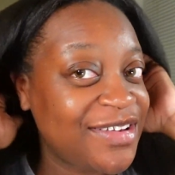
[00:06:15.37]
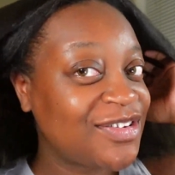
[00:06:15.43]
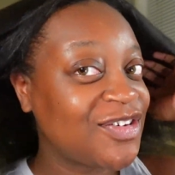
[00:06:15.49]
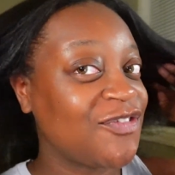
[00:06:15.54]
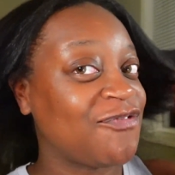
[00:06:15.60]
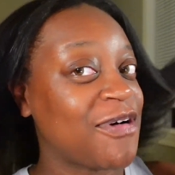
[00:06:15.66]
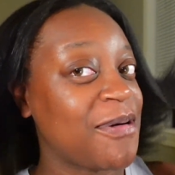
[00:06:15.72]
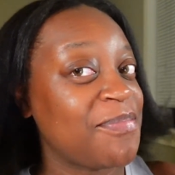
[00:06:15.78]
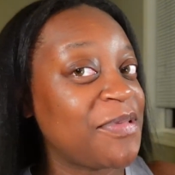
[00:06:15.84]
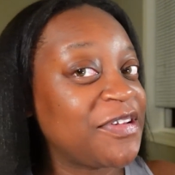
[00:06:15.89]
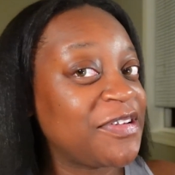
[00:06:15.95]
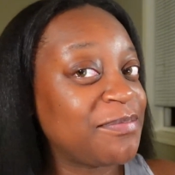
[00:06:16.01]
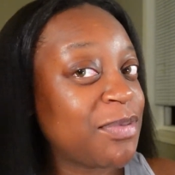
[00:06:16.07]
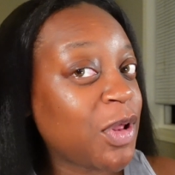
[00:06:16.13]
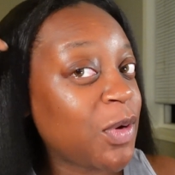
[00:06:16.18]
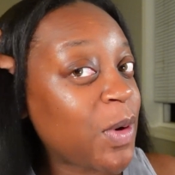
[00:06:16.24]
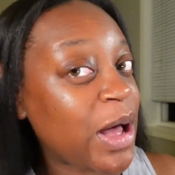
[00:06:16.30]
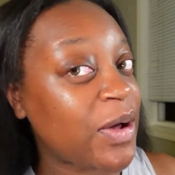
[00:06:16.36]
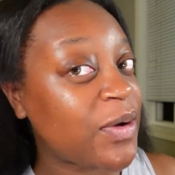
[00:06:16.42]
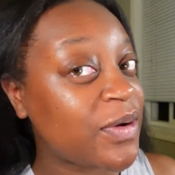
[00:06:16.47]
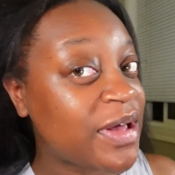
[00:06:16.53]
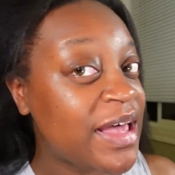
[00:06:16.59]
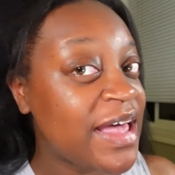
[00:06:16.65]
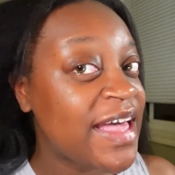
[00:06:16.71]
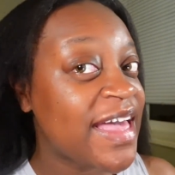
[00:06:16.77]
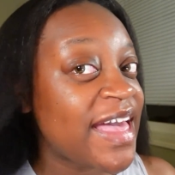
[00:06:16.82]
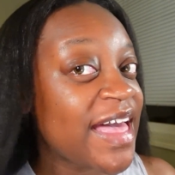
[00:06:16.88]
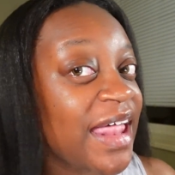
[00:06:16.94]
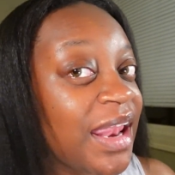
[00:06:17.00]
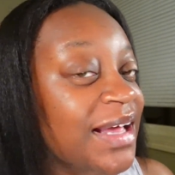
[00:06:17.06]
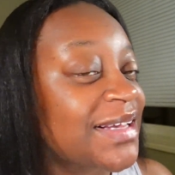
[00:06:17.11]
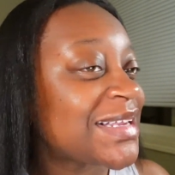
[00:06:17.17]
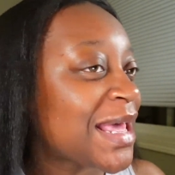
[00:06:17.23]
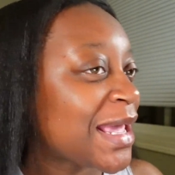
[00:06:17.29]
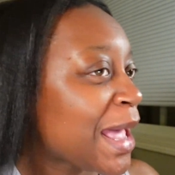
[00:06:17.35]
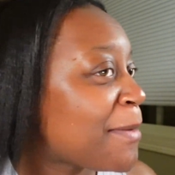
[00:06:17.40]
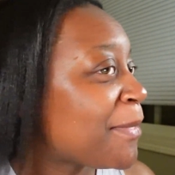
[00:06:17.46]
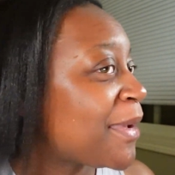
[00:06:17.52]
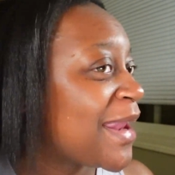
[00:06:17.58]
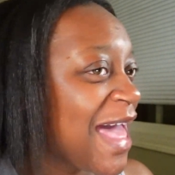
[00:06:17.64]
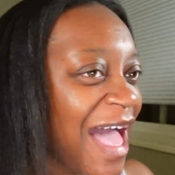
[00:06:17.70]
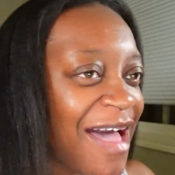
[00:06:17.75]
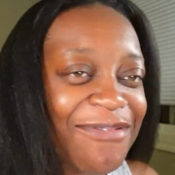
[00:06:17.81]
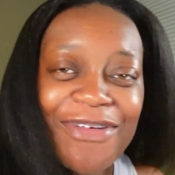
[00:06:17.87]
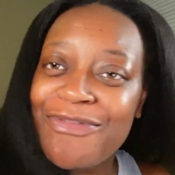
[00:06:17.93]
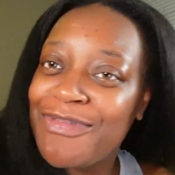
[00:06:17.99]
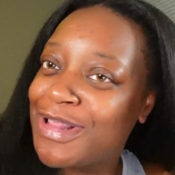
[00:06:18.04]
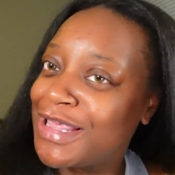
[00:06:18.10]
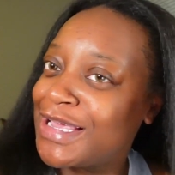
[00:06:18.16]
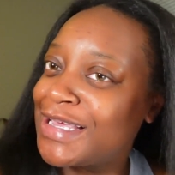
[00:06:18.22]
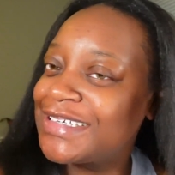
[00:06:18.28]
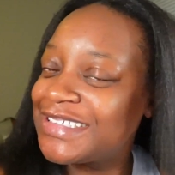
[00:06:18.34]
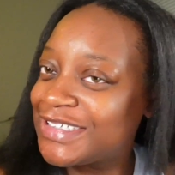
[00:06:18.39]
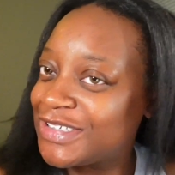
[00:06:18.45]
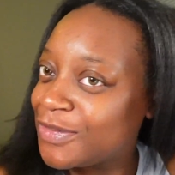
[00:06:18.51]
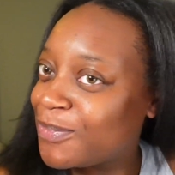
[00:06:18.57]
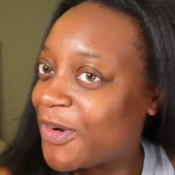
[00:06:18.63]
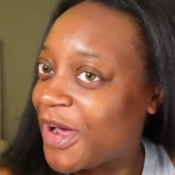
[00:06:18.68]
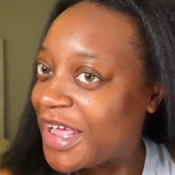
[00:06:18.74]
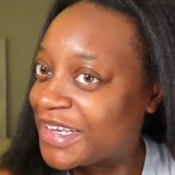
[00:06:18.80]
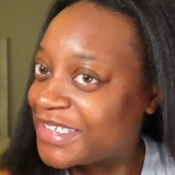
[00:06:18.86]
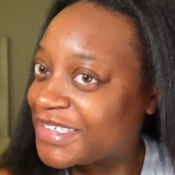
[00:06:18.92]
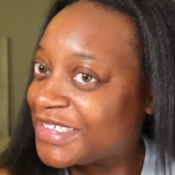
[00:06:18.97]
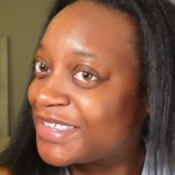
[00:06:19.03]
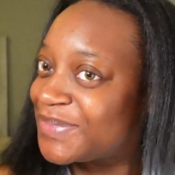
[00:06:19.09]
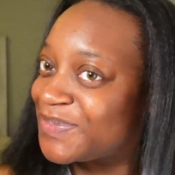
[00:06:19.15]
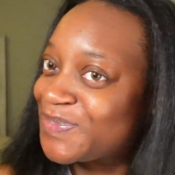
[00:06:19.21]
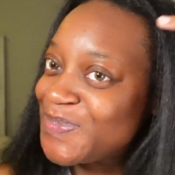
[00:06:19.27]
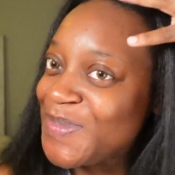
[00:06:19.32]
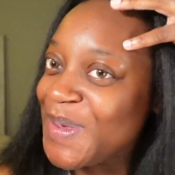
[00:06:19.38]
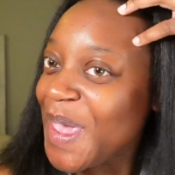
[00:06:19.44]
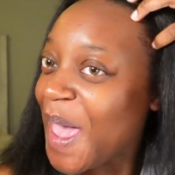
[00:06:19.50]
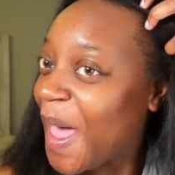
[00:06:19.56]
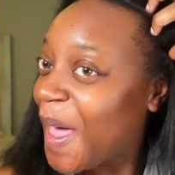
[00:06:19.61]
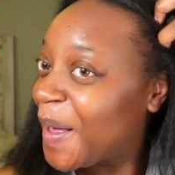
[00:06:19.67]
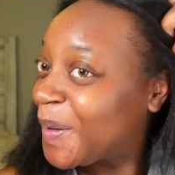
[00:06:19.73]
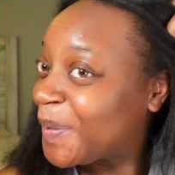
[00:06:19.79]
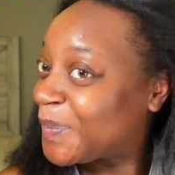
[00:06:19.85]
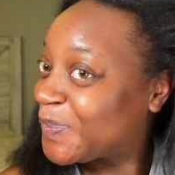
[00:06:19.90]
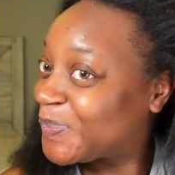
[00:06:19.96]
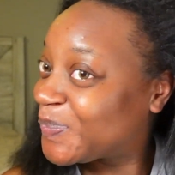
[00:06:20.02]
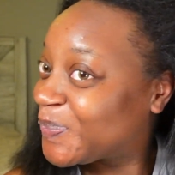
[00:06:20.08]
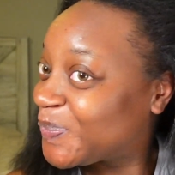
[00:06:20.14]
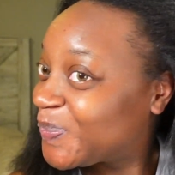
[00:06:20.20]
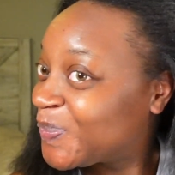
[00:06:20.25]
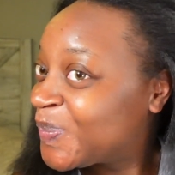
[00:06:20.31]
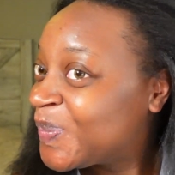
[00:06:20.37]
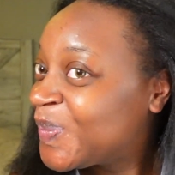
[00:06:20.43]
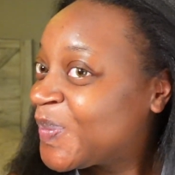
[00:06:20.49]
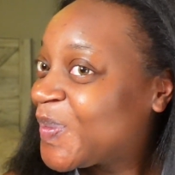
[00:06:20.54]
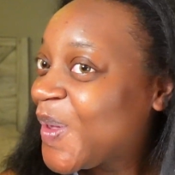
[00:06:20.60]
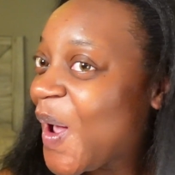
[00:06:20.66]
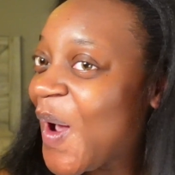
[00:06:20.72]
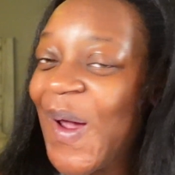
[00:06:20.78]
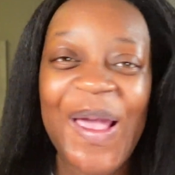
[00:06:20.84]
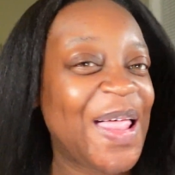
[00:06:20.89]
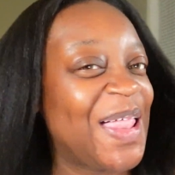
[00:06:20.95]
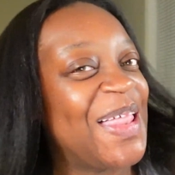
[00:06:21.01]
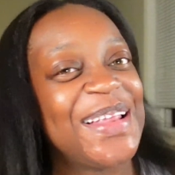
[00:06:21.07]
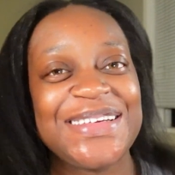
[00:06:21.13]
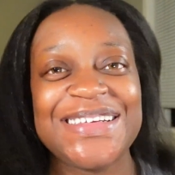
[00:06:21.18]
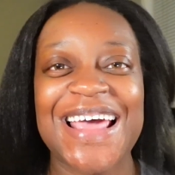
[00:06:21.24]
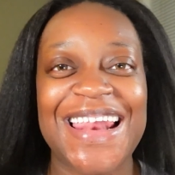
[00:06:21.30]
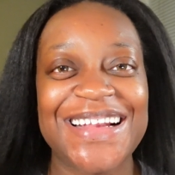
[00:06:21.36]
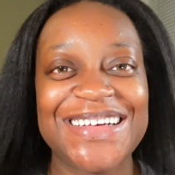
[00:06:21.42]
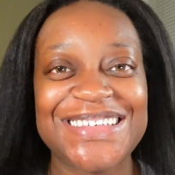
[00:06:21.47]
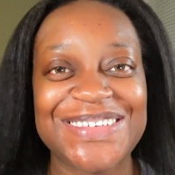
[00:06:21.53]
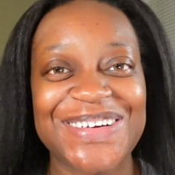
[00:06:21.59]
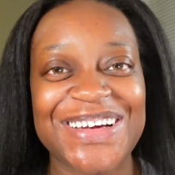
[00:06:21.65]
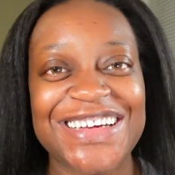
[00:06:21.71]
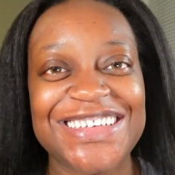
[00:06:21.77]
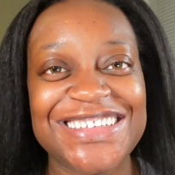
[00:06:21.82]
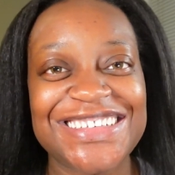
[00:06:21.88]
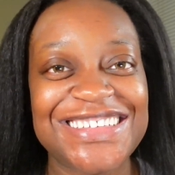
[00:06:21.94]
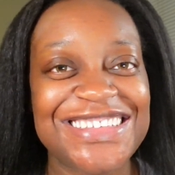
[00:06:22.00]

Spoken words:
So from this blowout, it looks like I'm gonna have a really good silk press. Yeah. All right, let's get into it.